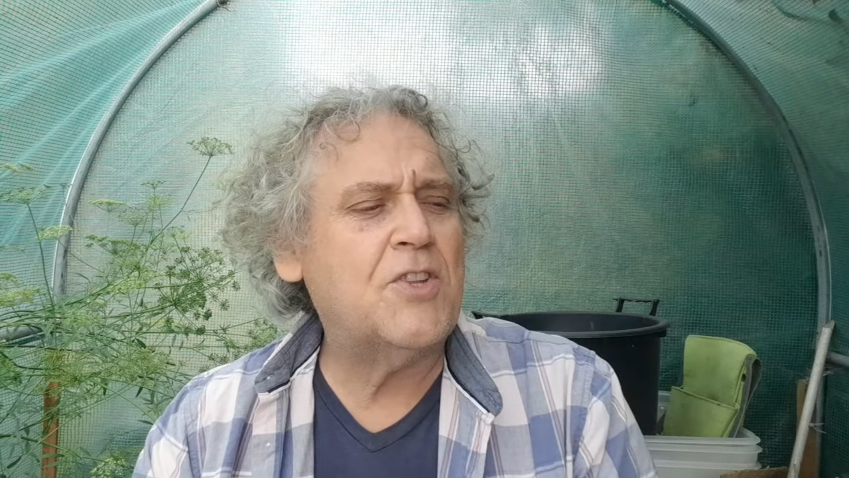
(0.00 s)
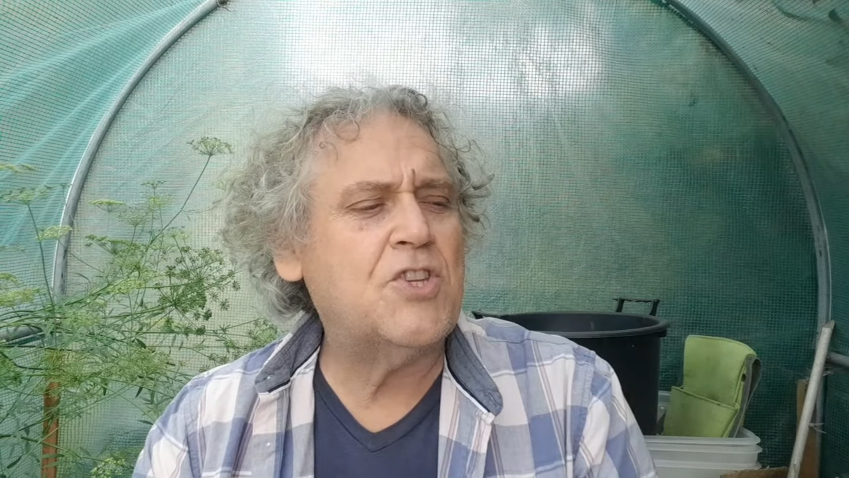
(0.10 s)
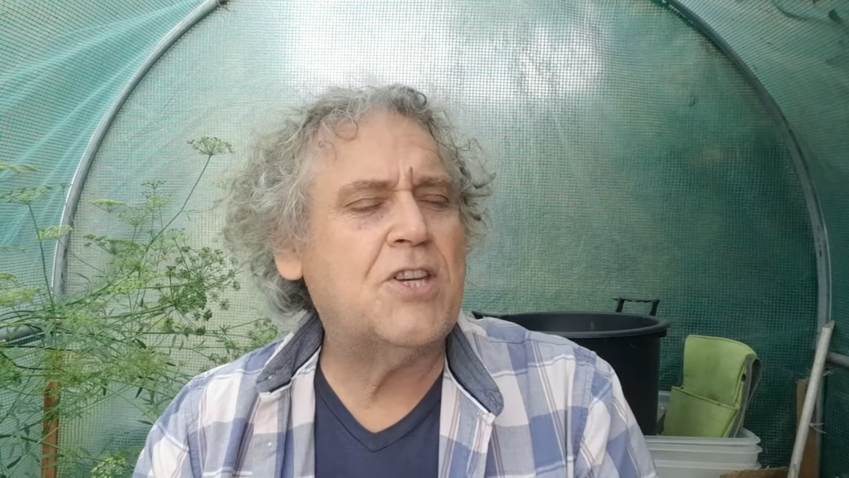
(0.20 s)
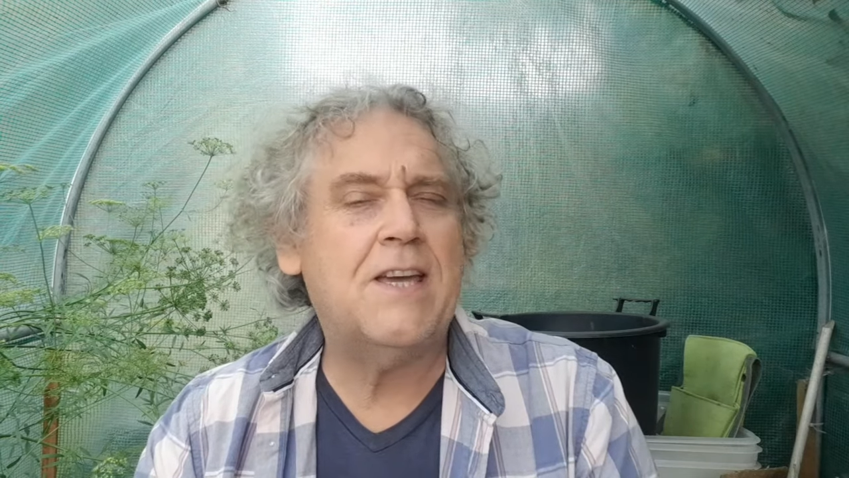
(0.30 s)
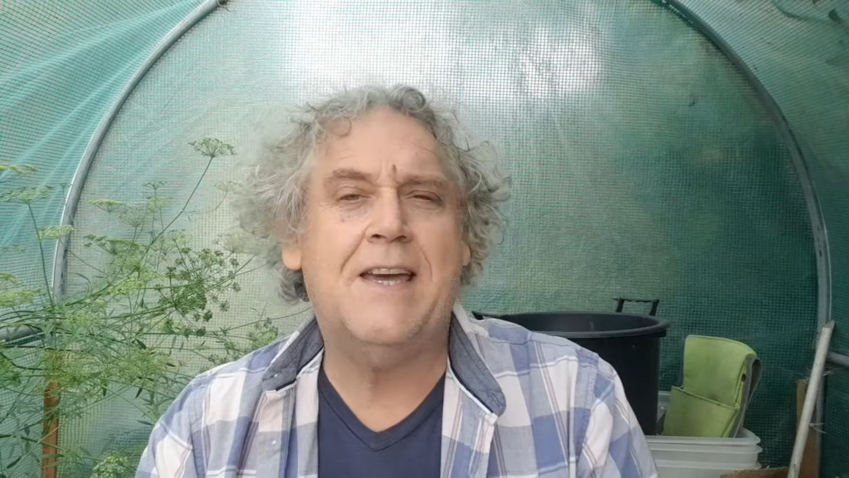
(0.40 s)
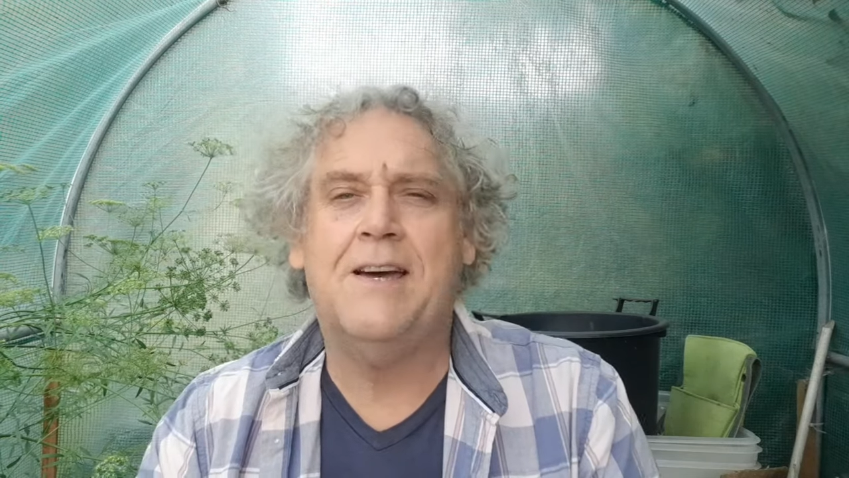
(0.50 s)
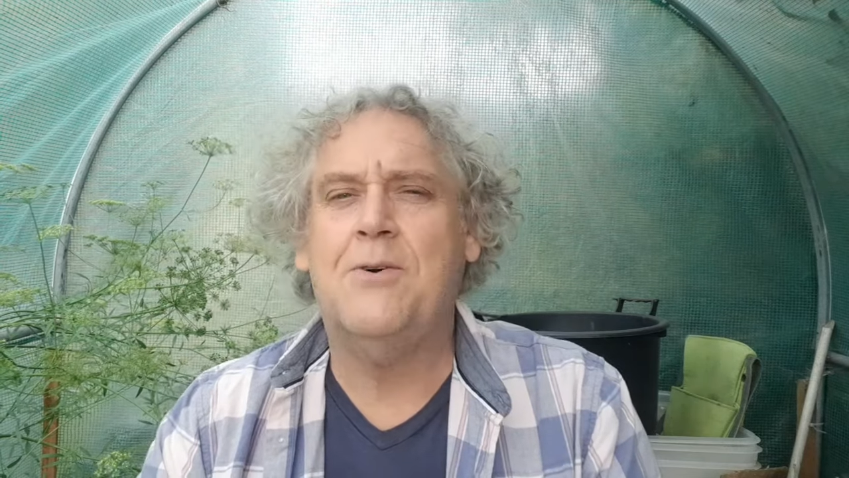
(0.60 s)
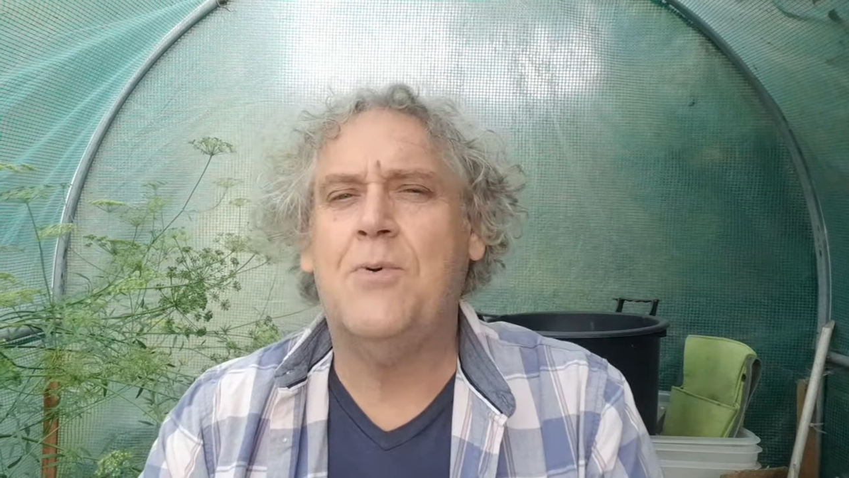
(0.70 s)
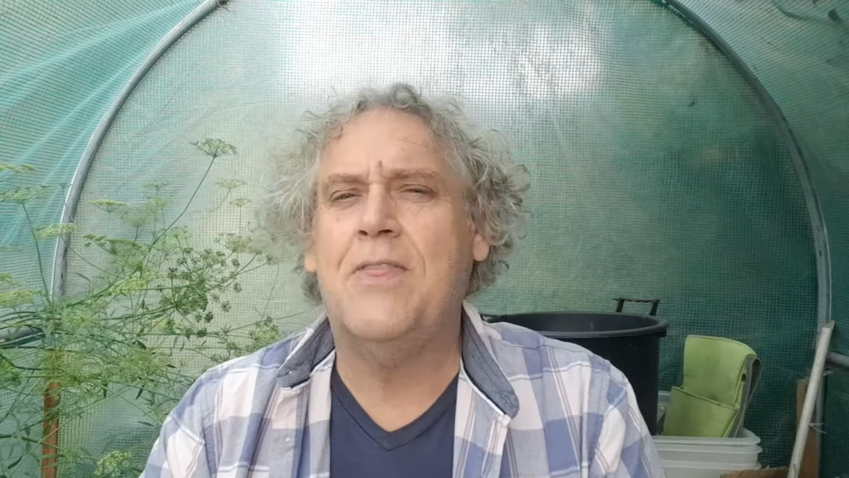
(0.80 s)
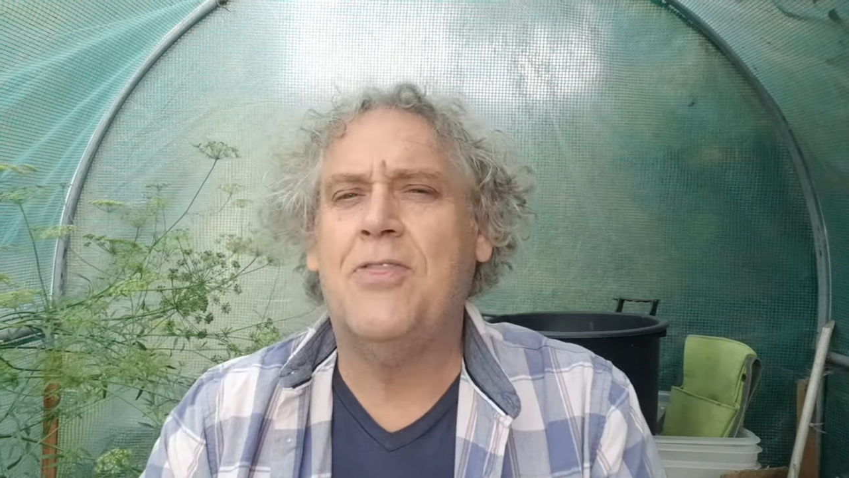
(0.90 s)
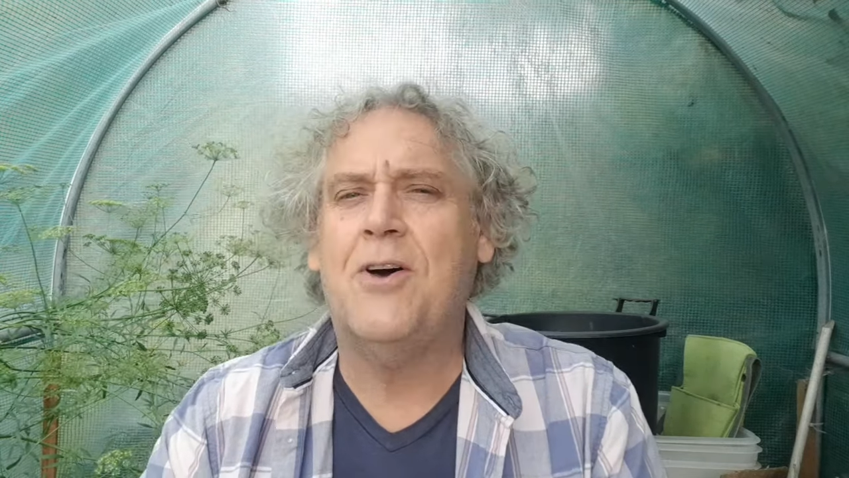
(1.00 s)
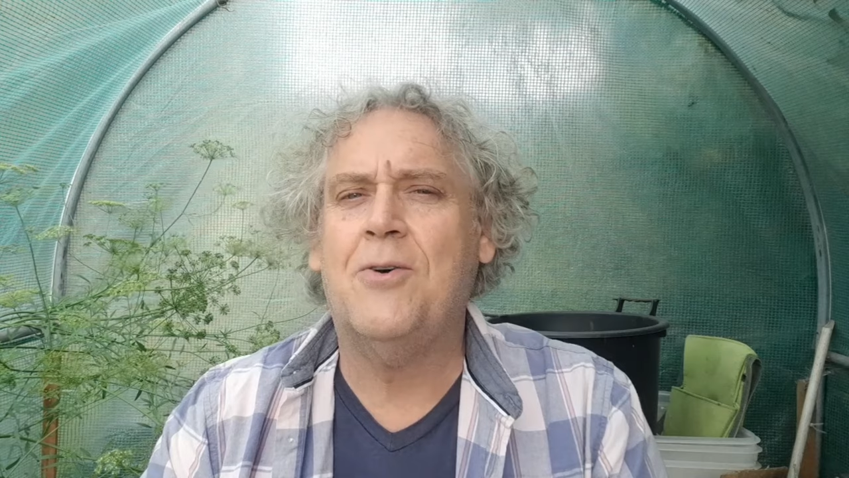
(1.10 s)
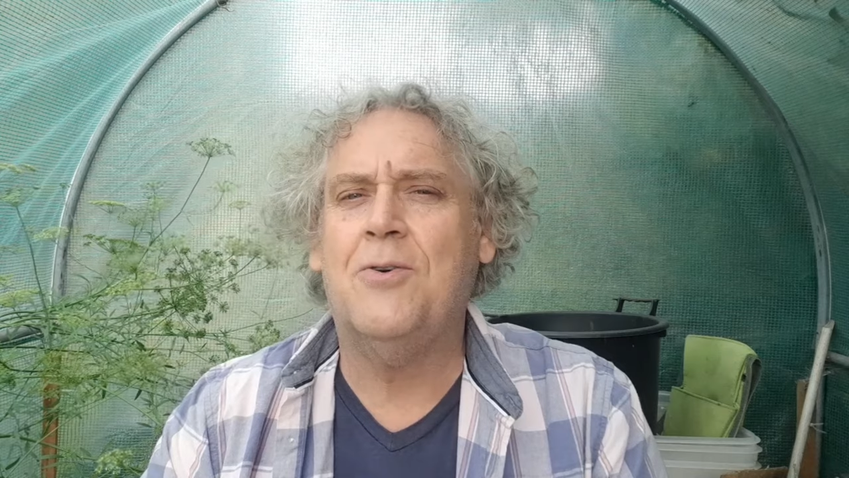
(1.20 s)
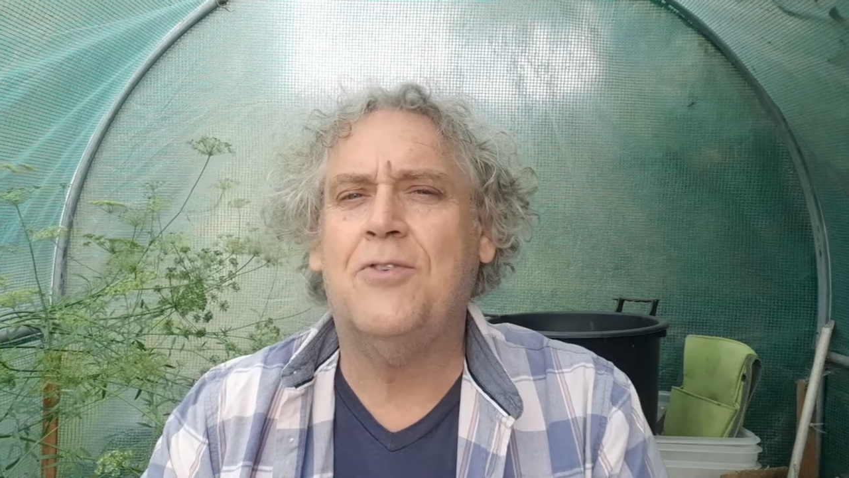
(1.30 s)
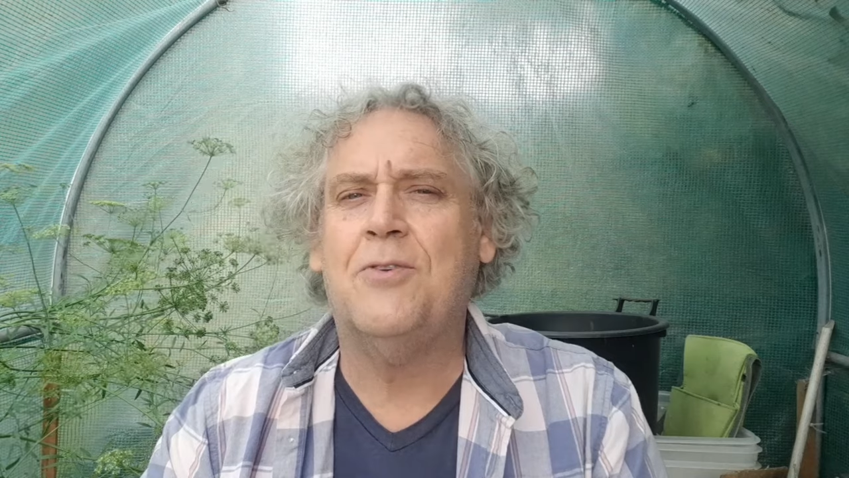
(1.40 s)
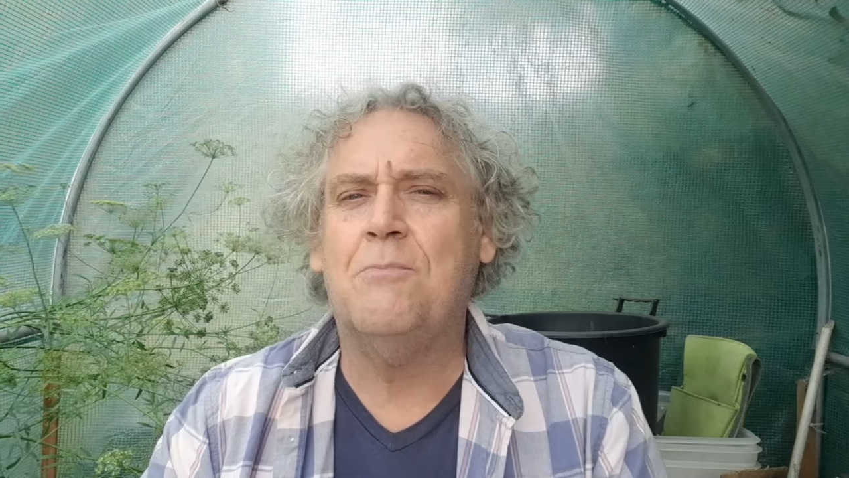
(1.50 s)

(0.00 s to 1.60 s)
cheer with those